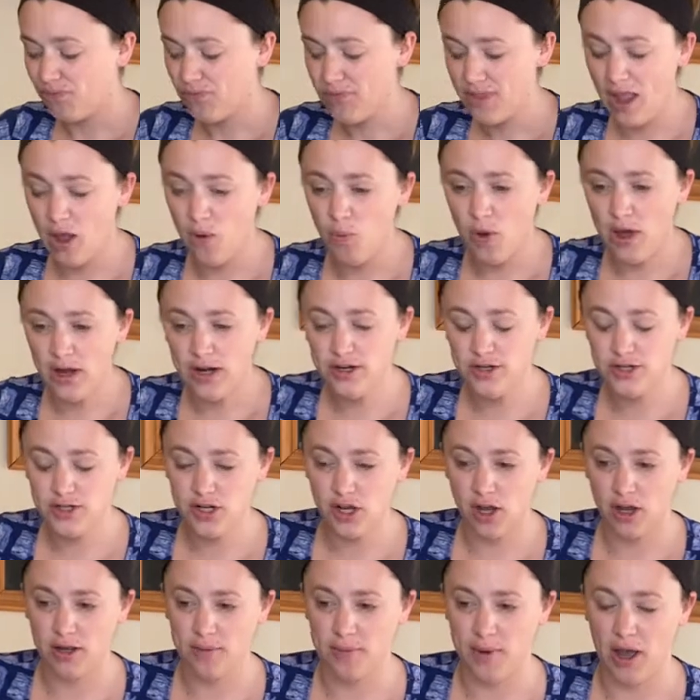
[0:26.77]
I wanted to
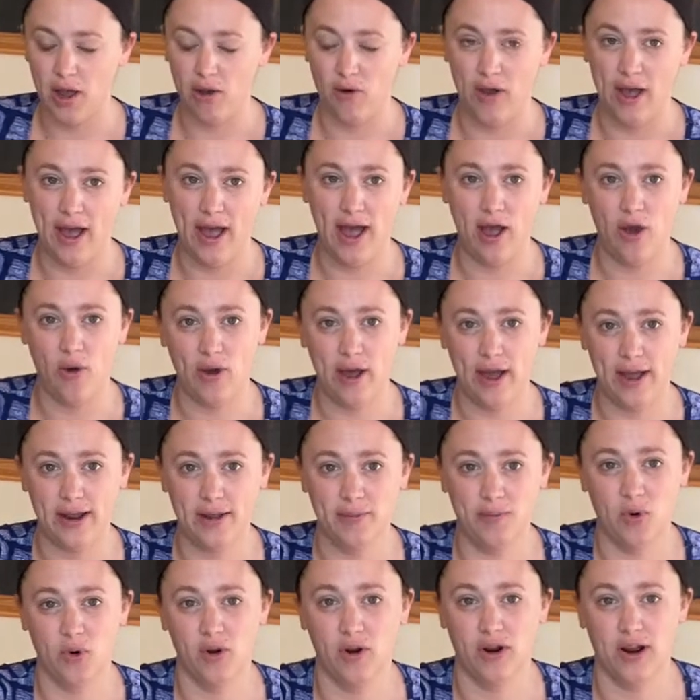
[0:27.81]
talk about how I
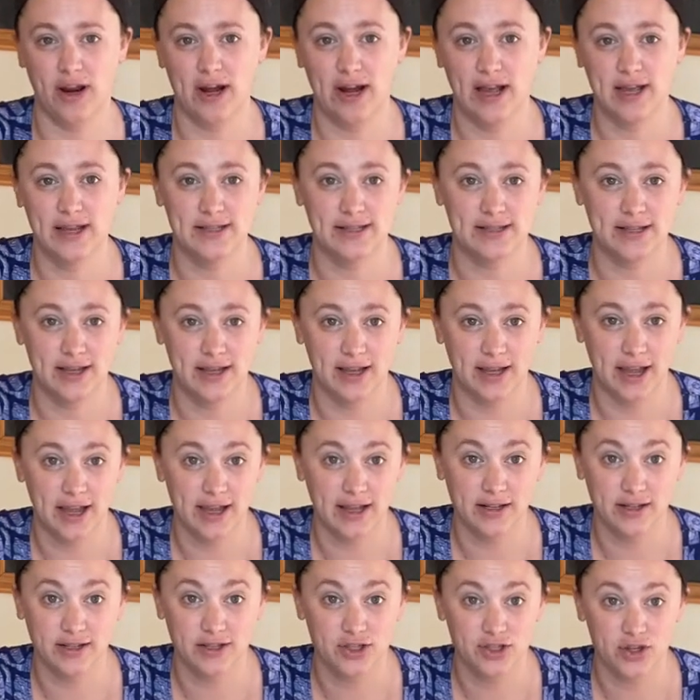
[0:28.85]
am organizing
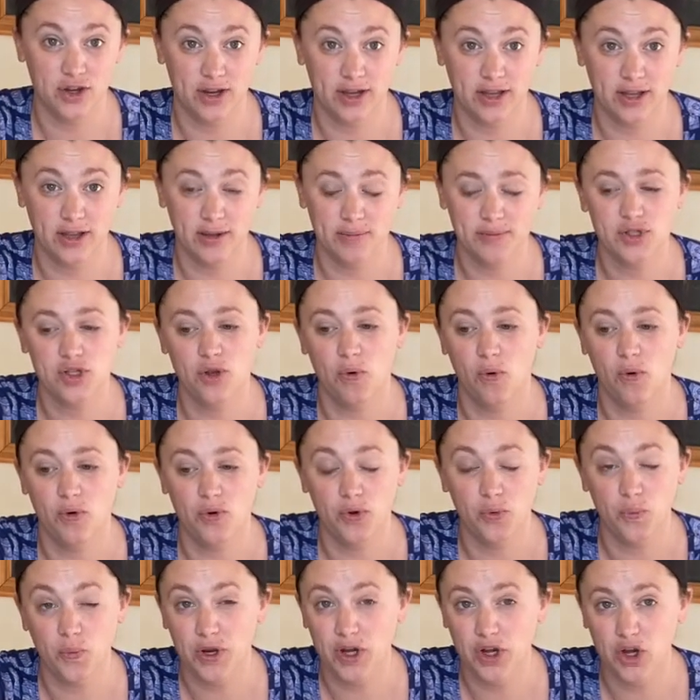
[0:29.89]
Adelyn's curriculum so
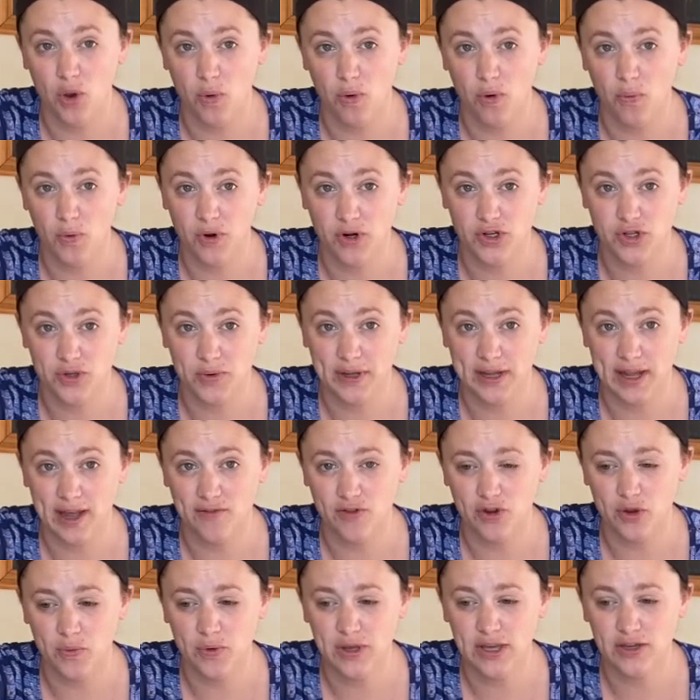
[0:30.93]
we know what we're doing
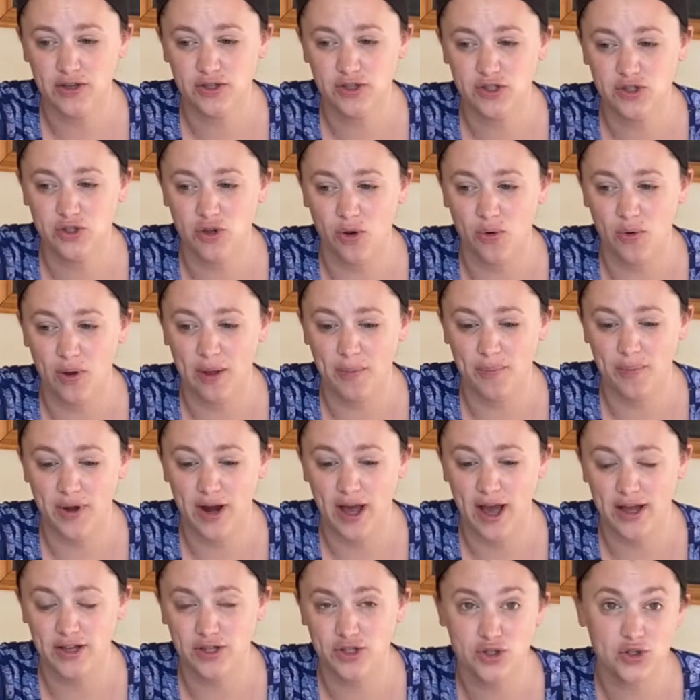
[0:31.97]
every week, so I'm
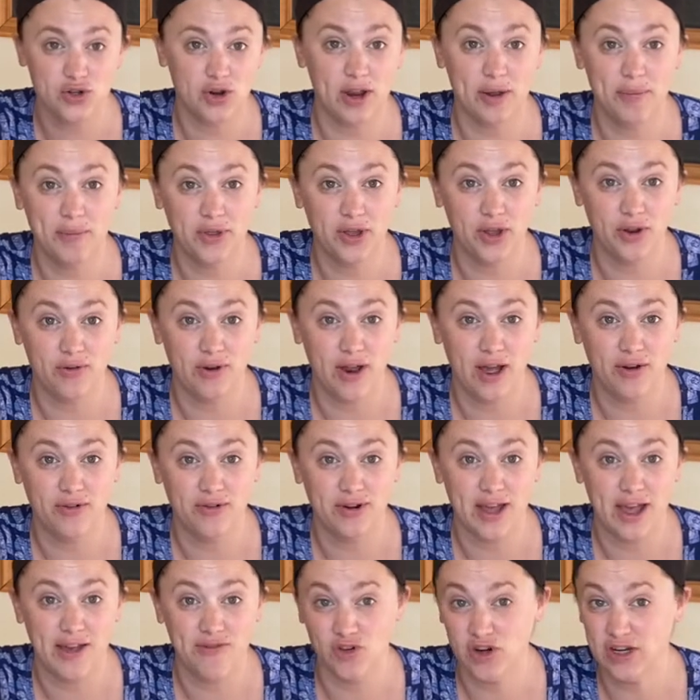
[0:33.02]
not scrambling around
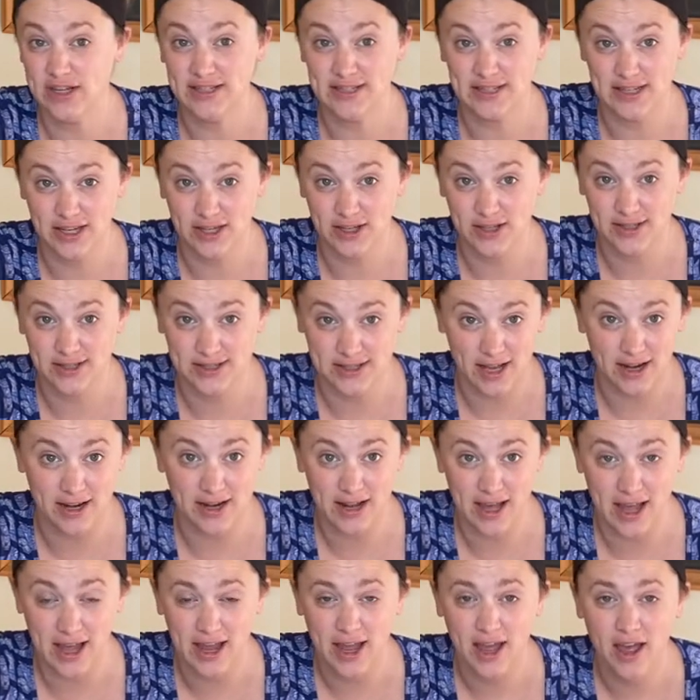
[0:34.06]
every single
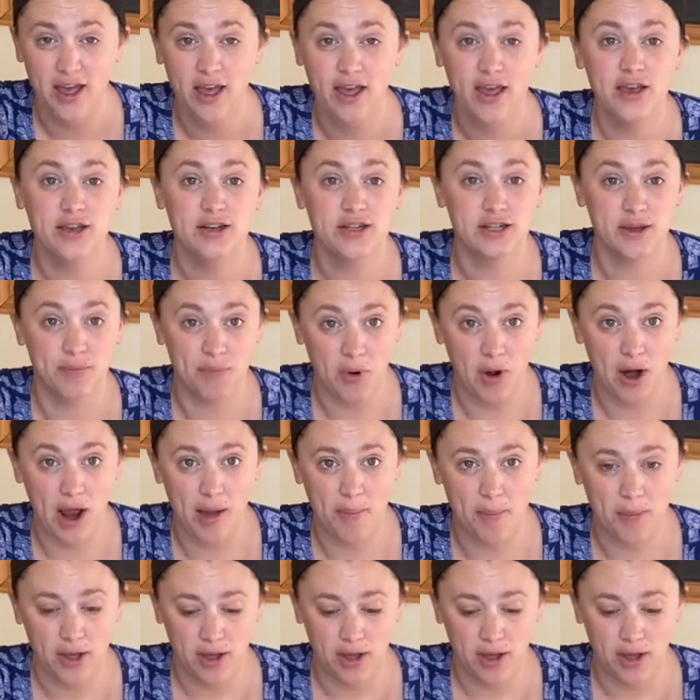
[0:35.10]
Sunday to prep.